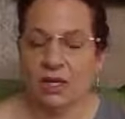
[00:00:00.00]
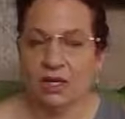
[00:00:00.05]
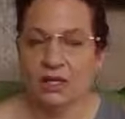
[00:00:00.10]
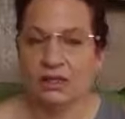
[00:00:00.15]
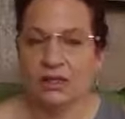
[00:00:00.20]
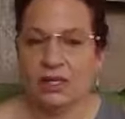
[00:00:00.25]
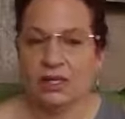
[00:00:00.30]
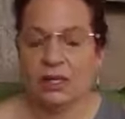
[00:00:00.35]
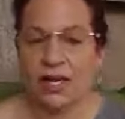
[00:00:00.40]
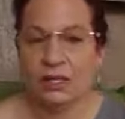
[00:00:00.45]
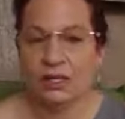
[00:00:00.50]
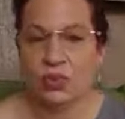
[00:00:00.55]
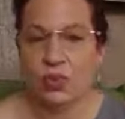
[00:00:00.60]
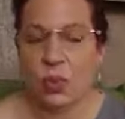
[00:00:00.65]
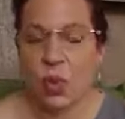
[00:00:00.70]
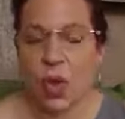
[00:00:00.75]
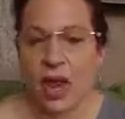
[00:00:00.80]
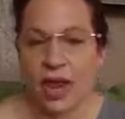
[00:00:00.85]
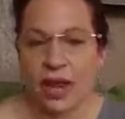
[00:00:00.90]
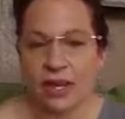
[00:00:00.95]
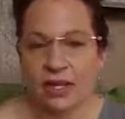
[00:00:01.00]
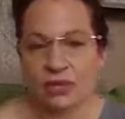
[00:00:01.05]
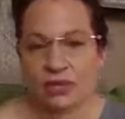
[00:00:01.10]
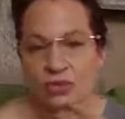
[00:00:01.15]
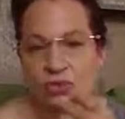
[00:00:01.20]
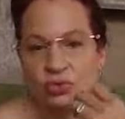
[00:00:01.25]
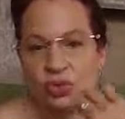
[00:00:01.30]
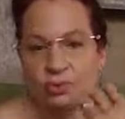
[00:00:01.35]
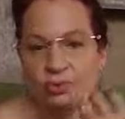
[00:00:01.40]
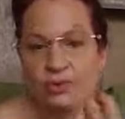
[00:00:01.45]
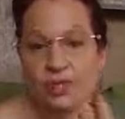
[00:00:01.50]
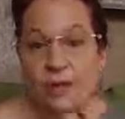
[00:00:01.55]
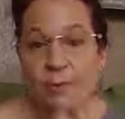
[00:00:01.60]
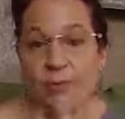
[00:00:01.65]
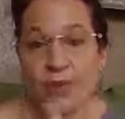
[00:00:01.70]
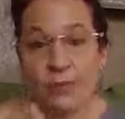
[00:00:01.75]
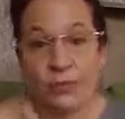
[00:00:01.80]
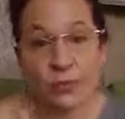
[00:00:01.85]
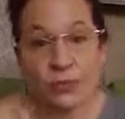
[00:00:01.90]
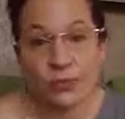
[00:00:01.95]
And see, that's why dreams
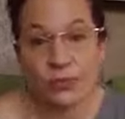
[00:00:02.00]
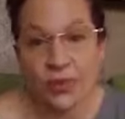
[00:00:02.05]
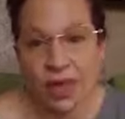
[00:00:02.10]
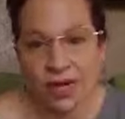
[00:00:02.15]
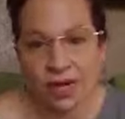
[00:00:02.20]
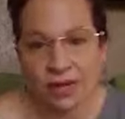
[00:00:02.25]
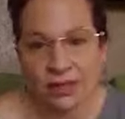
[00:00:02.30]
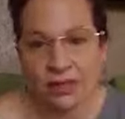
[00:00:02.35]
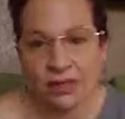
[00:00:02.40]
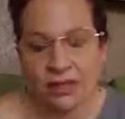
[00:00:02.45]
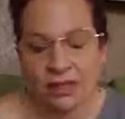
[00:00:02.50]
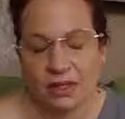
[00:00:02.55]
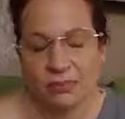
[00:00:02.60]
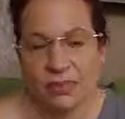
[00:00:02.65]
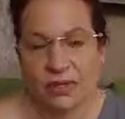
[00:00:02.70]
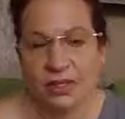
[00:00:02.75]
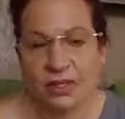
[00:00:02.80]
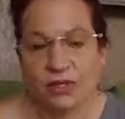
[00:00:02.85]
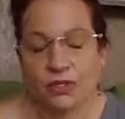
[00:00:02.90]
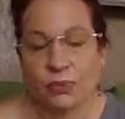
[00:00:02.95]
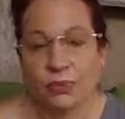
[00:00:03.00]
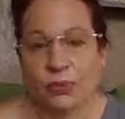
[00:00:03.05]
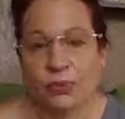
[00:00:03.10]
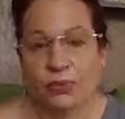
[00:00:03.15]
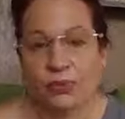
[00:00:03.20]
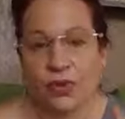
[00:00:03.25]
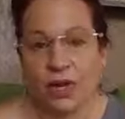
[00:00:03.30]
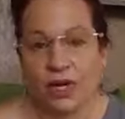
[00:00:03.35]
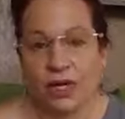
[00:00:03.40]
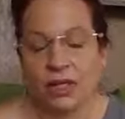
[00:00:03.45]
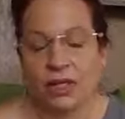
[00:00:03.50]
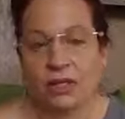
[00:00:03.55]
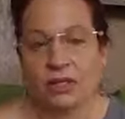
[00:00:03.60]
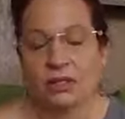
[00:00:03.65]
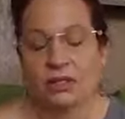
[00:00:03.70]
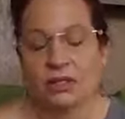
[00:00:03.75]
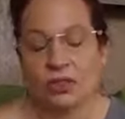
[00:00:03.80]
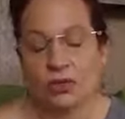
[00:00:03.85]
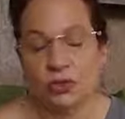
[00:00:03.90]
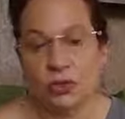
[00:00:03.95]
can be prophetic, because prophetic
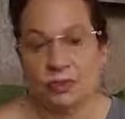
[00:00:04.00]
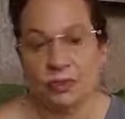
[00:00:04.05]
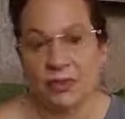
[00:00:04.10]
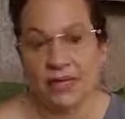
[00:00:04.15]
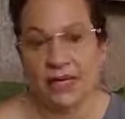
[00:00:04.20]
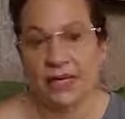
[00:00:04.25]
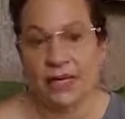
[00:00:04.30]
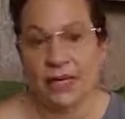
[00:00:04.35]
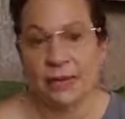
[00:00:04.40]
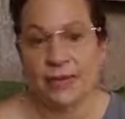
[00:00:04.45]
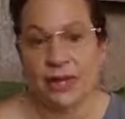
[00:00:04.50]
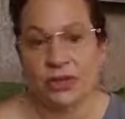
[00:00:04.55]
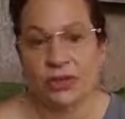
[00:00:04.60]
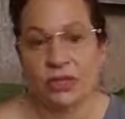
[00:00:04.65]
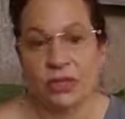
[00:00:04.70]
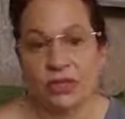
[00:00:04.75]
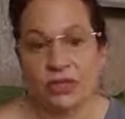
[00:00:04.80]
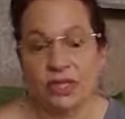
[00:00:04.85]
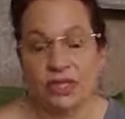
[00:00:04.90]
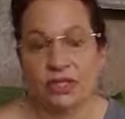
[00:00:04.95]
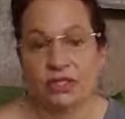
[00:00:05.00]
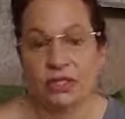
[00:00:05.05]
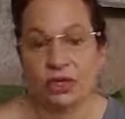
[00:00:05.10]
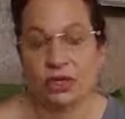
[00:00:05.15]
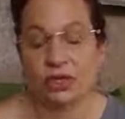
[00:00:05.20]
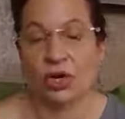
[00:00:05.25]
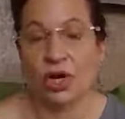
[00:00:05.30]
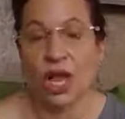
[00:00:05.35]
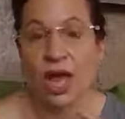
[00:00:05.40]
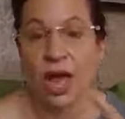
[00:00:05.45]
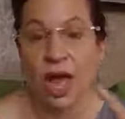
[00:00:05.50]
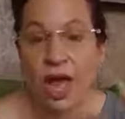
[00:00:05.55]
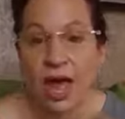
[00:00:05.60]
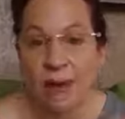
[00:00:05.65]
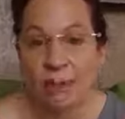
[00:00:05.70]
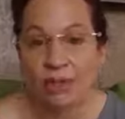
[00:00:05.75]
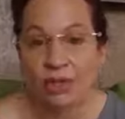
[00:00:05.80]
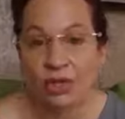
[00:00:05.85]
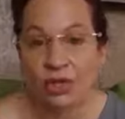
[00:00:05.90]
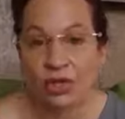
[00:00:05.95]
is speaking about the things that are going to
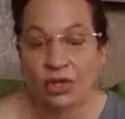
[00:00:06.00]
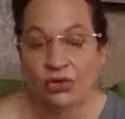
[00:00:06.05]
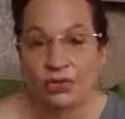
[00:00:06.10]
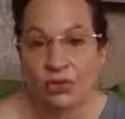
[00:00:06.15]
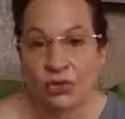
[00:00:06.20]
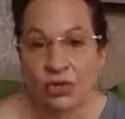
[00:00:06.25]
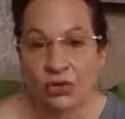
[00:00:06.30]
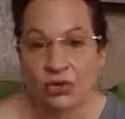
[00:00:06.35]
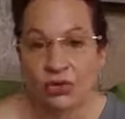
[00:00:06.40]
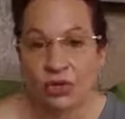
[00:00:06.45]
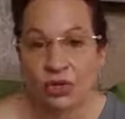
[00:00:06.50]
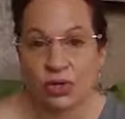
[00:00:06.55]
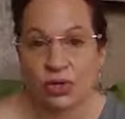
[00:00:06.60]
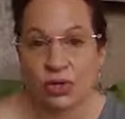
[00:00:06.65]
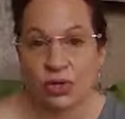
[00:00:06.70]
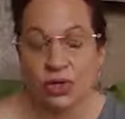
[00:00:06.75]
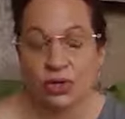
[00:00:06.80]
happen in the future.